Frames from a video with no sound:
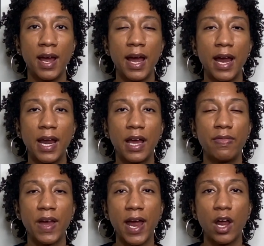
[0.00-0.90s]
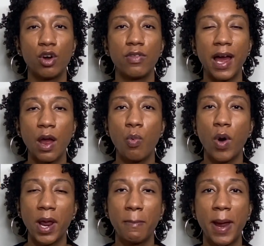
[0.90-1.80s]
and the angle that I
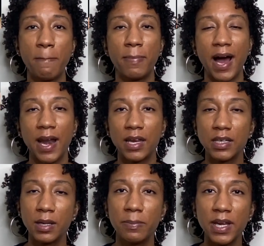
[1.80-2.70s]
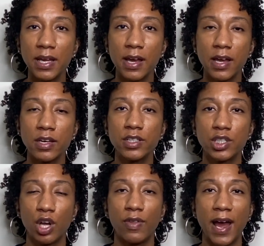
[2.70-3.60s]
wanted my body to be in
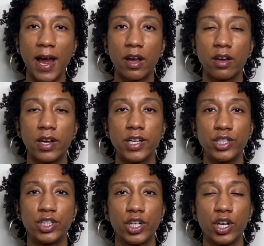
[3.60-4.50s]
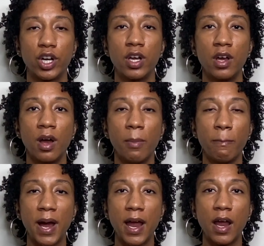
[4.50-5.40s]
so that I could insert
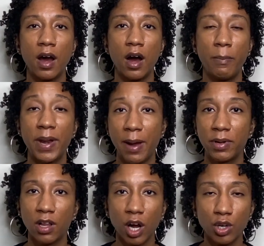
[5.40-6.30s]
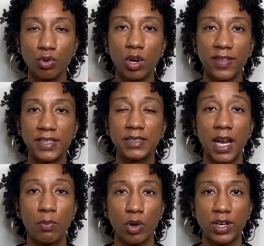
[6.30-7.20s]
my nappy lock tool in the
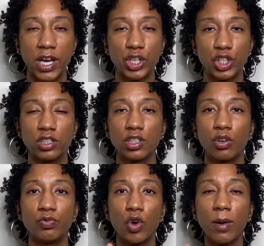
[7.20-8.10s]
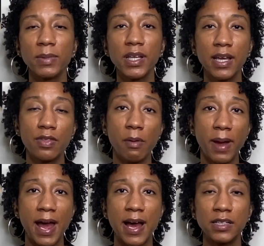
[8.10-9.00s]
same rotation. So normally in the
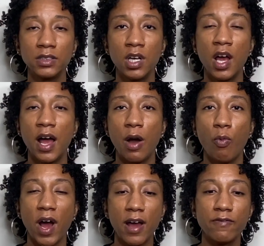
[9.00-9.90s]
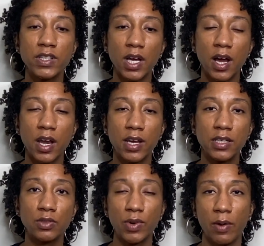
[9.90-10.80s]
past, what I've done
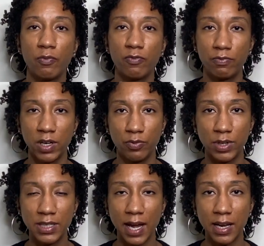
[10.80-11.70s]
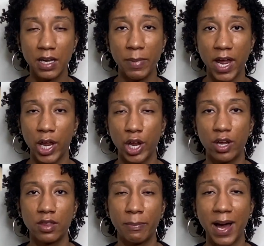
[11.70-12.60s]
is when I've been retightening my hair
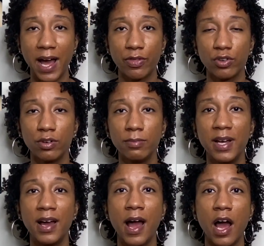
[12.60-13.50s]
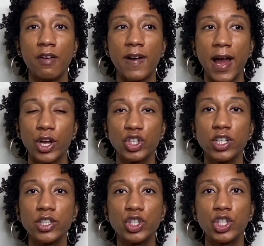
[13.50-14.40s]
in the bathroom, I've
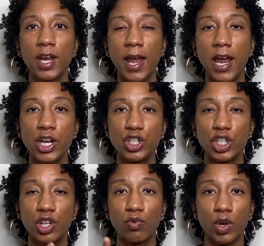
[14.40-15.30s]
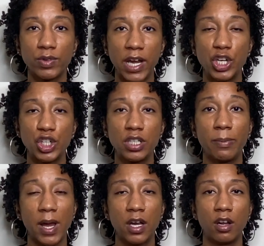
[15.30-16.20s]
actually changed the rotation
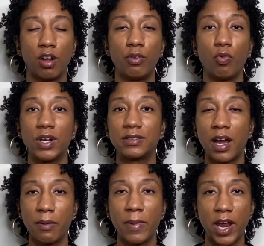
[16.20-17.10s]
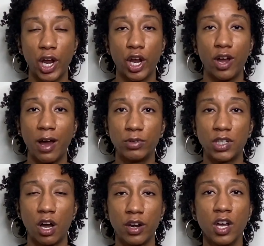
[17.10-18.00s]
depending on what side of my hair I was on.